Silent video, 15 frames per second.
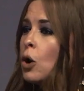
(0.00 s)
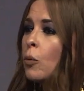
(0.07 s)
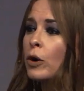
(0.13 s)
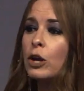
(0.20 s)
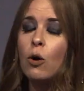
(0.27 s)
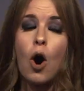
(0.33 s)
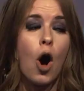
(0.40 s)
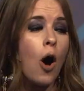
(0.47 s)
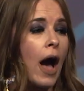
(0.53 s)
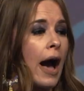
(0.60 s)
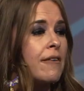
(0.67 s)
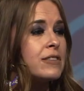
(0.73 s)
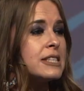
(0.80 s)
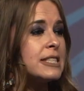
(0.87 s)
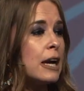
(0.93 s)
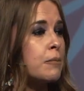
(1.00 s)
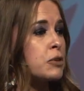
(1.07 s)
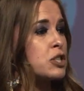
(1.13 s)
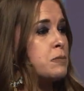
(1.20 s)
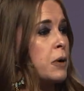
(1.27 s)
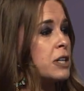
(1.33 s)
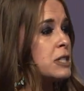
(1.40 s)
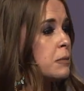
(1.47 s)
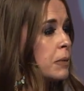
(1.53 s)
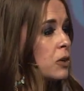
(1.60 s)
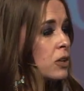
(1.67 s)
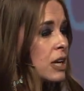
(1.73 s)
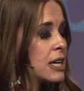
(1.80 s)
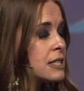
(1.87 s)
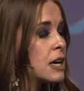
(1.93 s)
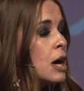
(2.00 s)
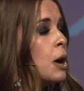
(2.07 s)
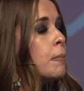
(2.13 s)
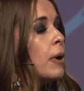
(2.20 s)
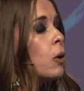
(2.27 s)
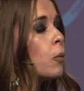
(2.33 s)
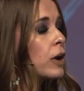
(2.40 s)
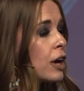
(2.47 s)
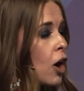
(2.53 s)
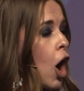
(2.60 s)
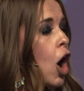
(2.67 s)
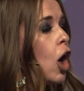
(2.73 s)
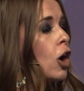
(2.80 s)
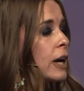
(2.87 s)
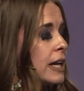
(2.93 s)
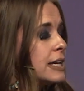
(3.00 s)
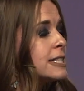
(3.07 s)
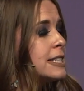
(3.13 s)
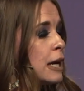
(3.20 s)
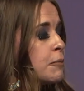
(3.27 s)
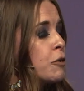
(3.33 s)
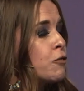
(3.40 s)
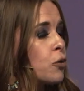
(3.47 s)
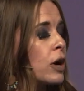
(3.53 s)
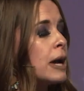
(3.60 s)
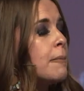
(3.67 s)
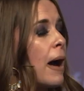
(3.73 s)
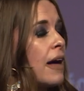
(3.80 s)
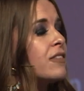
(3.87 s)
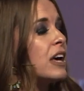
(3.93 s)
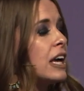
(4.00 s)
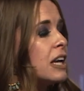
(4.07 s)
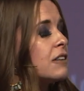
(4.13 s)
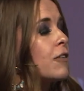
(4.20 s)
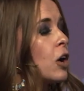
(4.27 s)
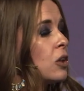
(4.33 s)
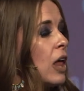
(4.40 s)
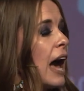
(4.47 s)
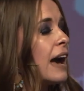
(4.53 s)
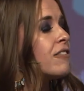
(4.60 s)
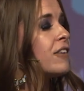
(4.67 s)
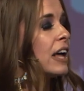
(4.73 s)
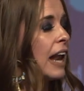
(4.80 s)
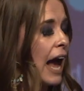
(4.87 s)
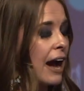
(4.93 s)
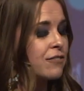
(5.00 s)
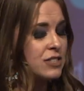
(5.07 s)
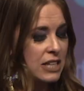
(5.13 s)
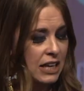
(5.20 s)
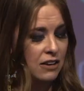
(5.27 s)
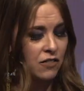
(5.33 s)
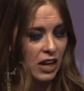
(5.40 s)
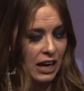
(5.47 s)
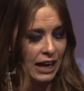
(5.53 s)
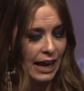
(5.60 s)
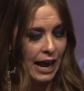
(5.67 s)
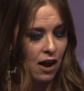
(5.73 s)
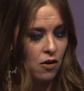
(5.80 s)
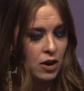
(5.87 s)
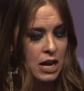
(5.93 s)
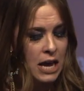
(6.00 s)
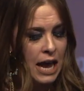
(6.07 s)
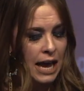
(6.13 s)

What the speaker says: We don't all have the same responsibilities, but we are all gonna stand before him at the end of our life and have to give an account.